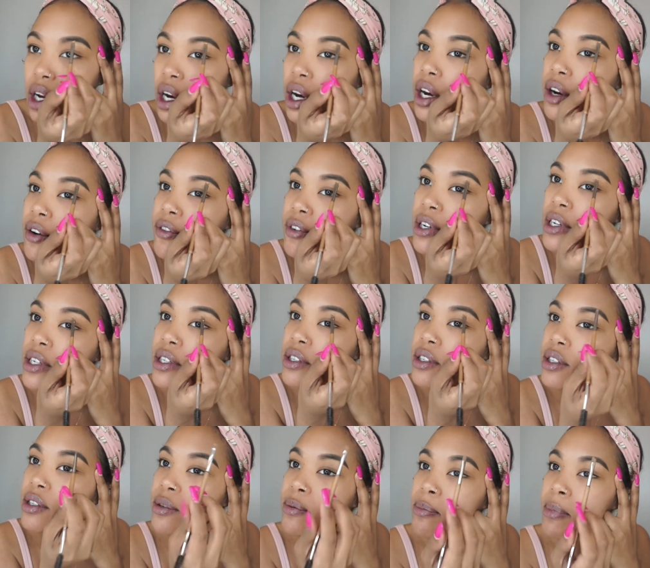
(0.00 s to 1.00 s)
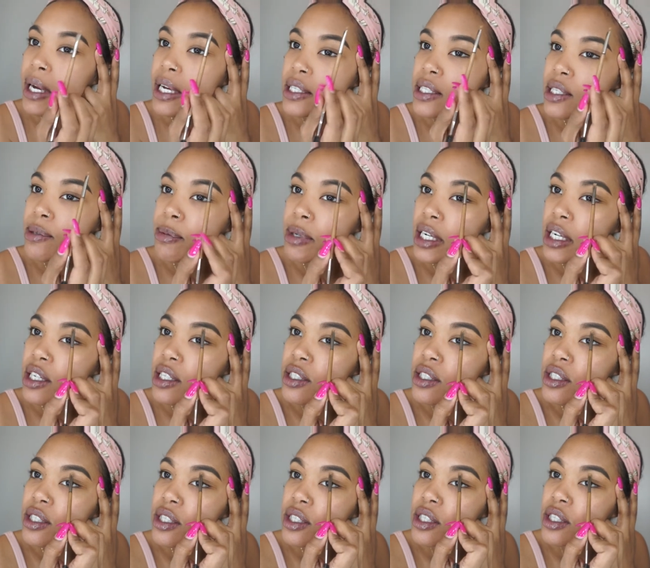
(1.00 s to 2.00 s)
alright, back to the
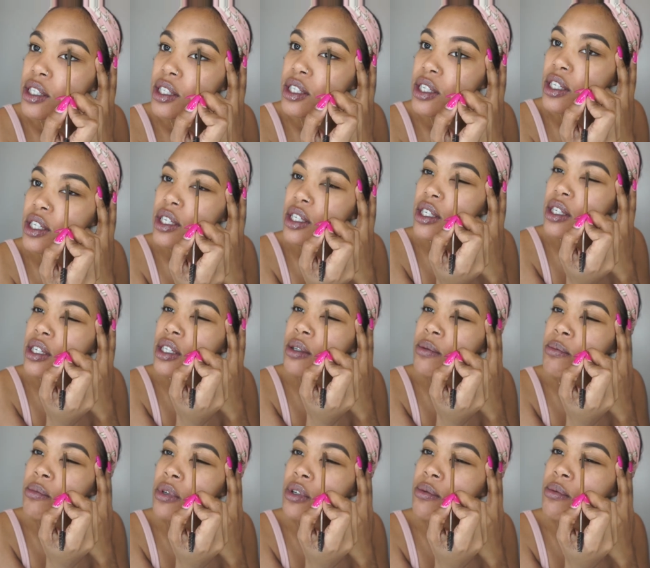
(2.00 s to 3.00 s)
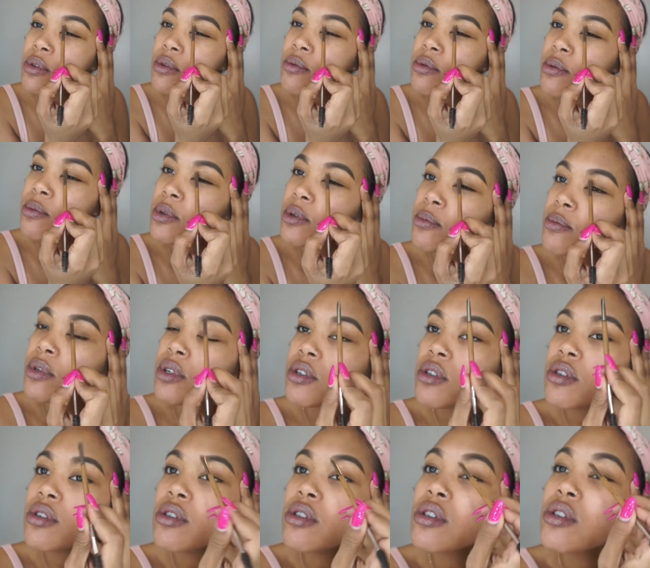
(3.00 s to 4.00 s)
brows.
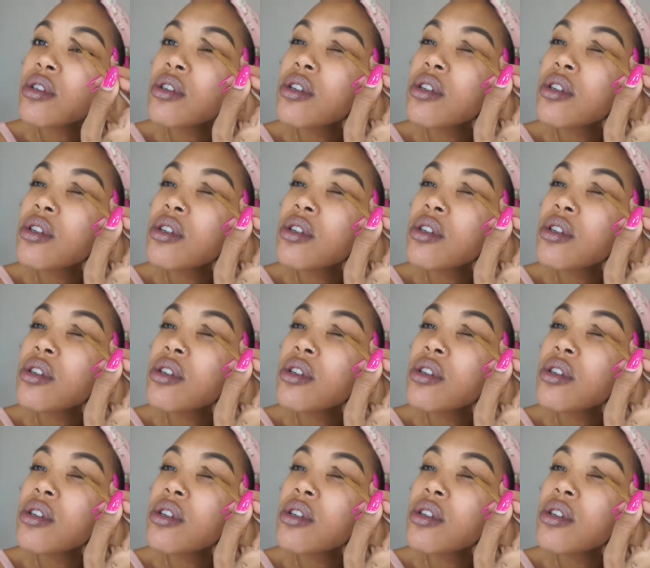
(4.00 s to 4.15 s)
Boom.